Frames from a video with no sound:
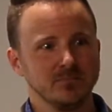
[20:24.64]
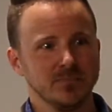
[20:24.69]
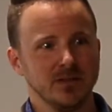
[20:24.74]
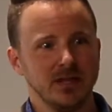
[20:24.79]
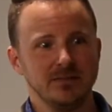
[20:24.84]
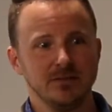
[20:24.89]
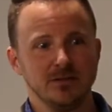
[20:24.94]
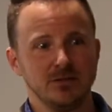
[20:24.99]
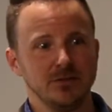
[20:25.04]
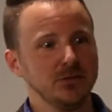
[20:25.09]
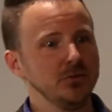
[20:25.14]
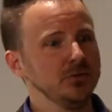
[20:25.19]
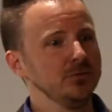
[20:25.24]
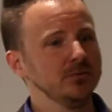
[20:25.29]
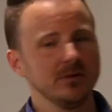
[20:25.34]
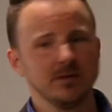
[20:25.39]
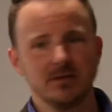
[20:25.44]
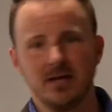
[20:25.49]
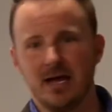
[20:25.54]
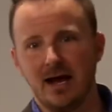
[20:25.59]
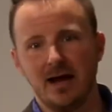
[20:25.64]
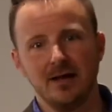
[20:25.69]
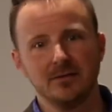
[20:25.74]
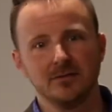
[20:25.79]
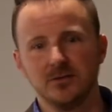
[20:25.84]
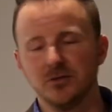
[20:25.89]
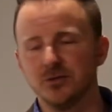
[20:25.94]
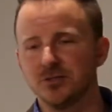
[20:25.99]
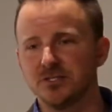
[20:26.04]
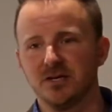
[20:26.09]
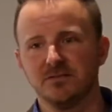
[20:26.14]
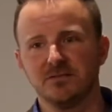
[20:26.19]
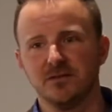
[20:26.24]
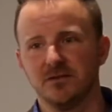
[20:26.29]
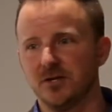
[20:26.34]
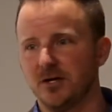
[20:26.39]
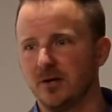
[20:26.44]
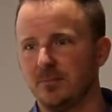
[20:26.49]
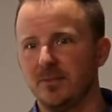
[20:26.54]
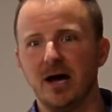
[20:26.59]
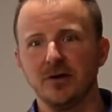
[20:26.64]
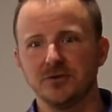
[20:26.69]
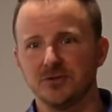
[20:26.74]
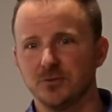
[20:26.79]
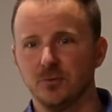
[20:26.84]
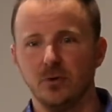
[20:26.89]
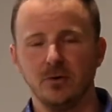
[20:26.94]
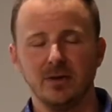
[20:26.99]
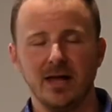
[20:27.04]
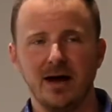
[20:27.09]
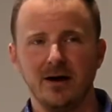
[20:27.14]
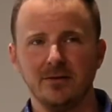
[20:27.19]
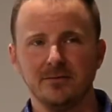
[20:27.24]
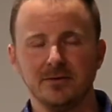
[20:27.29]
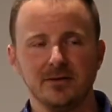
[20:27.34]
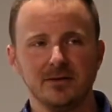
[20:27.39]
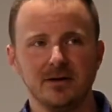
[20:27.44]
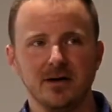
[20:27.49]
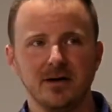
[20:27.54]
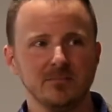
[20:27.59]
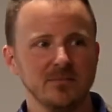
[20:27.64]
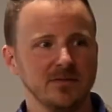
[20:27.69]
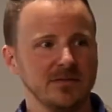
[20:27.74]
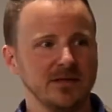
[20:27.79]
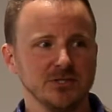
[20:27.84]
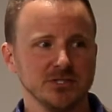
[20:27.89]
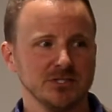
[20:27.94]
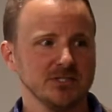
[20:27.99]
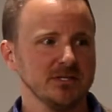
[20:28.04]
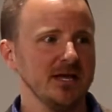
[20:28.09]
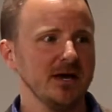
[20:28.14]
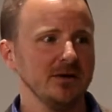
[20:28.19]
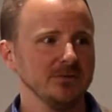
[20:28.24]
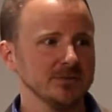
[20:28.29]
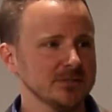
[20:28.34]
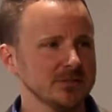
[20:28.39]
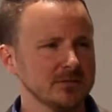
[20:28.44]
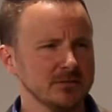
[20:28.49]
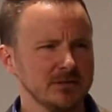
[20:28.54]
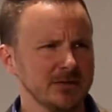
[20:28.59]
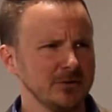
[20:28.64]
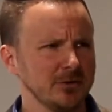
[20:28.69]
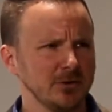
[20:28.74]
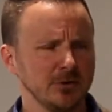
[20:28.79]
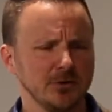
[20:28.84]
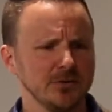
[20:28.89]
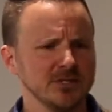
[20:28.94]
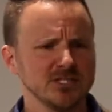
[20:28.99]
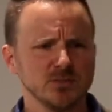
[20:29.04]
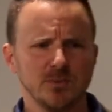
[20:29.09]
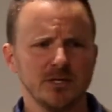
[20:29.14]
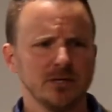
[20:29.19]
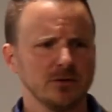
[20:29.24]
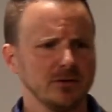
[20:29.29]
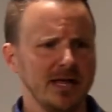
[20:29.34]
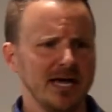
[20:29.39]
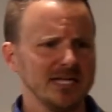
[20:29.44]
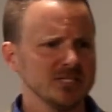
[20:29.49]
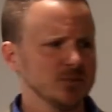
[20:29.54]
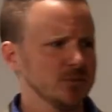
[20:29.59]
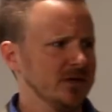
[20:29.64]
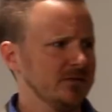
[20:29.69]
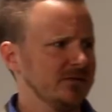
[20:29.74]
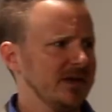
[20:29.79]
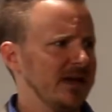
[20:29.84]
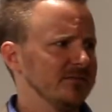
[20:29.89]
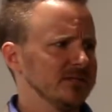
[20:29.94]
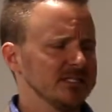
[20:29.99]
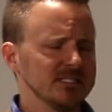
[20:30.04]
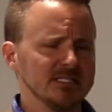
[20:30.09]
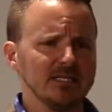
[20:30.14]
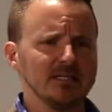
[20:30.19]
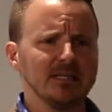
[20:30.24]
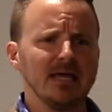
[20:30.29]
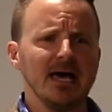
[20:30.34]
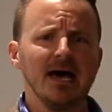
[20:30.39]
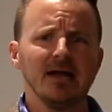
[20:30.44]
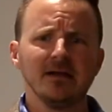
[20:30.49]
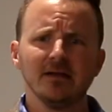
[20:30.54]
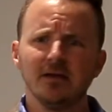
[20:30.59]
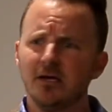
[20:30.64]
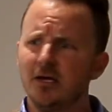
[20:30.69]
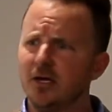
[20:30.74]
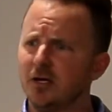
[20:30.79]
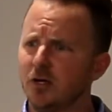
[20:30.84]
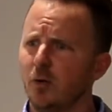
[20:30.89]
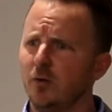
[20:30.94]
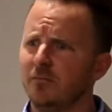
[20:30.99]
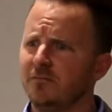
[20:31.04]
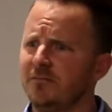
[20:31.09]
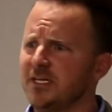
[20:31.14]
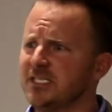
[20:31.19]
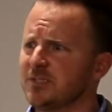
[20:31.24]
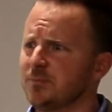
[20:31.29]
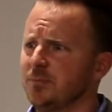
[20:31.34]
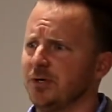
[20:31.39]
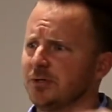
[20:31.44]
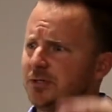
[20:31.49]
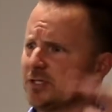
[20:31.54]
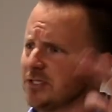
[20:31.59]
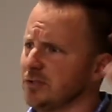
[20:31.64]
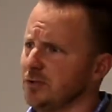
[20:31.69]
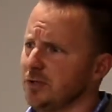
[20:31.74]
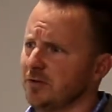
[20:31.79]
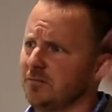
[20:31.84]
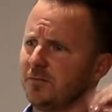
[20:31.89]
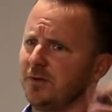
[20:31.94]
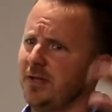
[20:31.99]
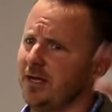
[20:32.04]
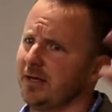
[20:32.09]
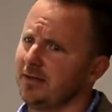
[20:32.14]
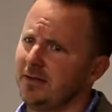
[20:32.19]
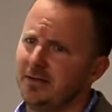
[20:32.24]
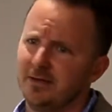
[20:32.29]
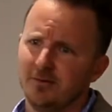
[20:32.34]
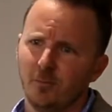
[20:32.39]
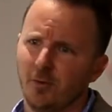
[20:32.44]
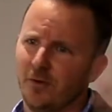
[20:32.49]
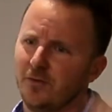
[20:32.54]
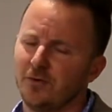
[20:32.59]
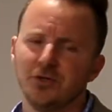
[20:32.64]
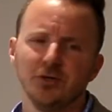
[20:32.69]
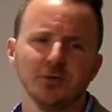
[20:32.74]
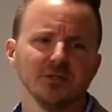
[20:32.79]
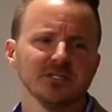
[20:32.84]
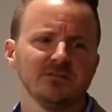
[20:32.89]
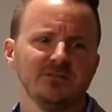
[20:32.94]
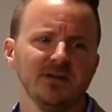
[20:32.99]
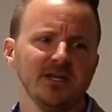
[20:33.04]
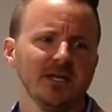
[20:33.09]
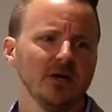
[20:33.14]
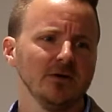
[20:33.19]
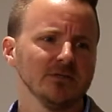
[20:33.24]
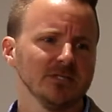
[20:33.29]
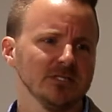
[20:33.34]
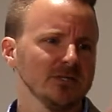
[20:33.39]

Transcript: And the new stuff that they're about to roll out that they just announced either earlier this week or last week, if you haven't seen that, go on Facebook, just look for like one of their newest videos.